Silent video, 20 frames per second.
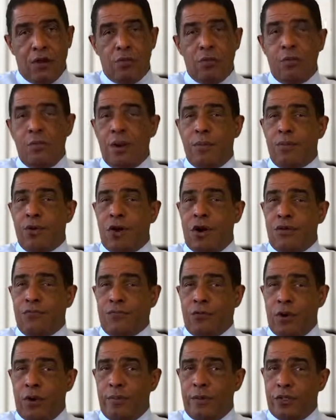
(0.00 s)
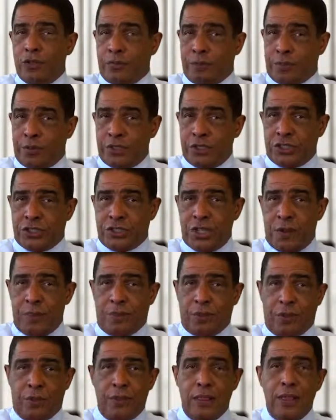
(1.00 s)
Remember, our formula is pretty
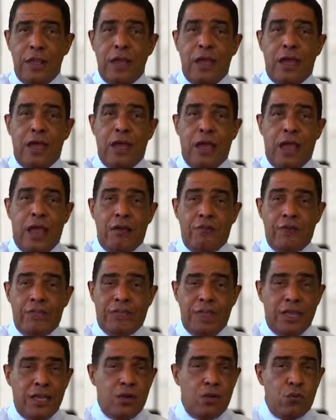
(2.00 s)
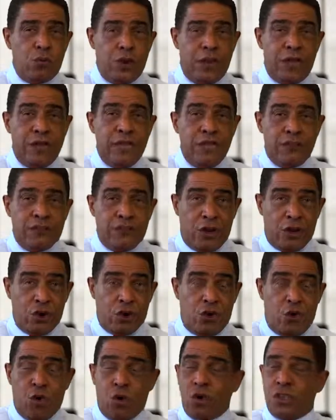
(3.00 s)
simple. Everything in red is
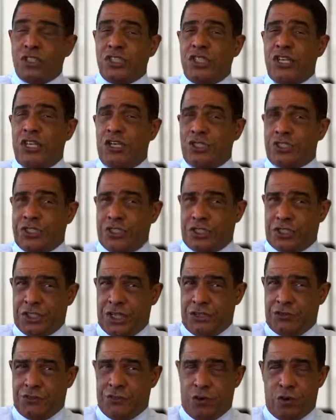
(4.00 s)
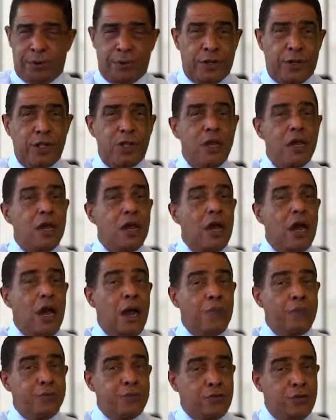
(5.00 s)
our core sales success formula.
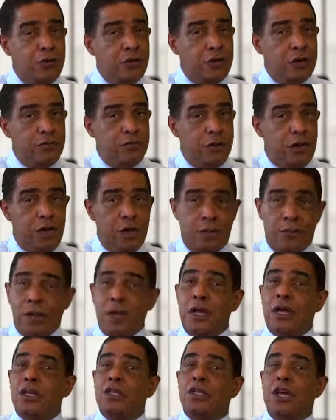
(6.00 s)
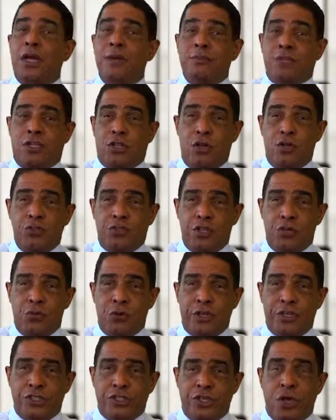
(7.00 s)
Opportunity volume times closing
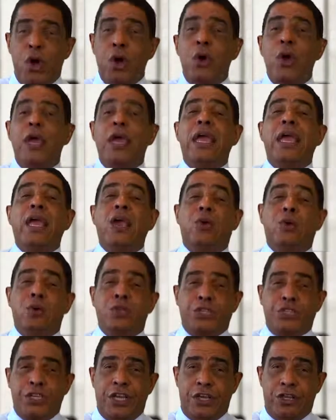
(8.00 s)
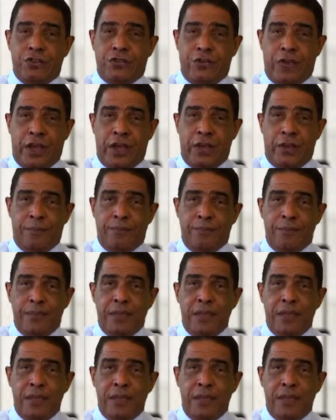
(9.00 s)
ratio equals sales volume.